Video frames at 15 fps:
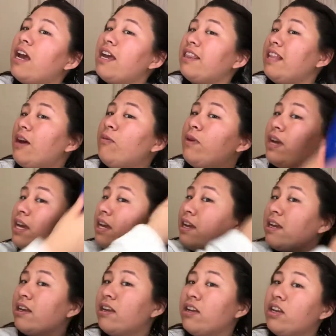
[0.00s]
And that way,
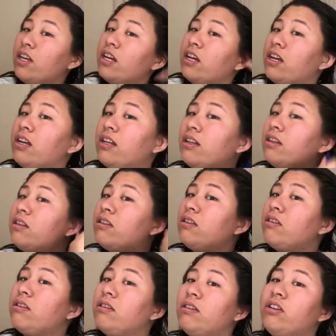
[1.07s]

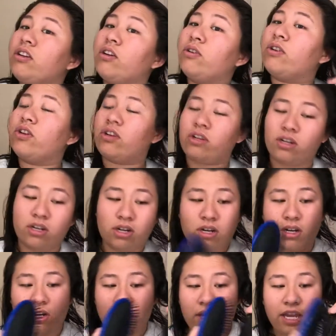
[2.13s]
you know, you're
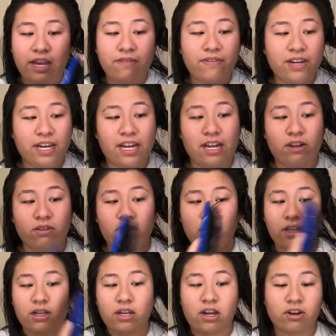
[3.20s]
evening
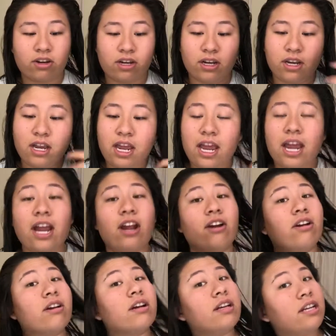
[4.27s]
out the
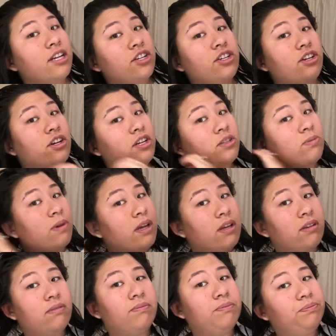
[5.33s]
hair conditioner as
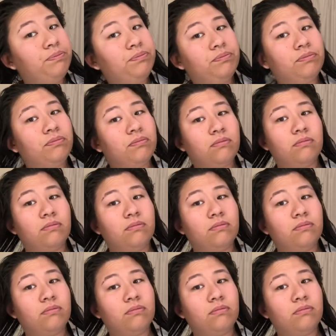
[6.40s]
well.